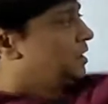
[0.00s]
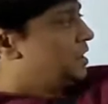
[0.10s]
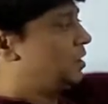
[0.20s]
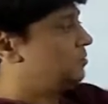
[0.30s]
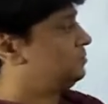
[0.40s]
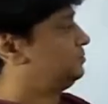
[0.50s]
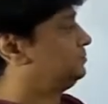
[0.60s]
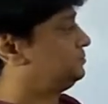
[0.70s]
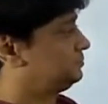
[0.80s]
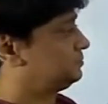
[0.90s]
Now,
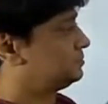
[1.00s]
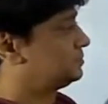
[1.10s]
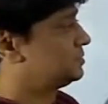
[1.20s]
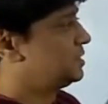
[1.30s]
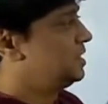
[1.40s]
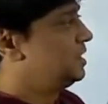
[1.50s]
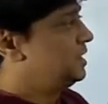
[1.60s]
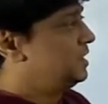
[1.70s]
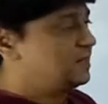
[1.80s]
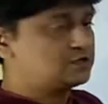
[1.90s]

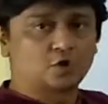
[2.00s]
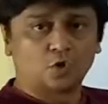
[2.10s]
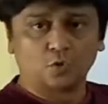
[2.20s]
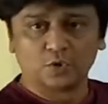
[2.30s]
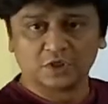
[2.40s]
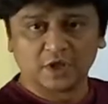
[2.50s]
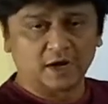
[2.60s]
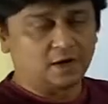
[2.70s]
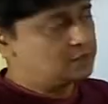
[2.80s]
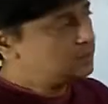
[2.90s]
let's go with
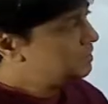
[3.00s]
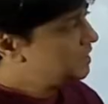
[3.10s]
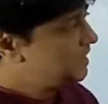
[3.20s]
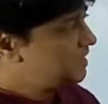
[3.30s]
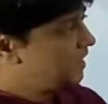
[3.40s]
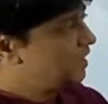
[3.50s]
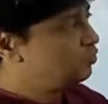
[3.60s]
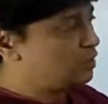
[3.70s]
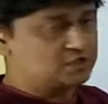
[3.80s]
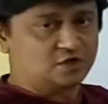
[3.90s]
the detailed
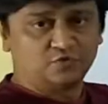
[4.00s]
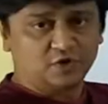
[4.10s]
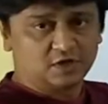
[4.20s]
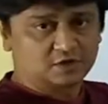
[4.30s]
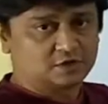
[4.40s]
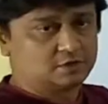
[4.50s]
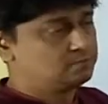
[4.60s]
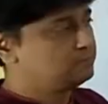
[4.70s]
version first,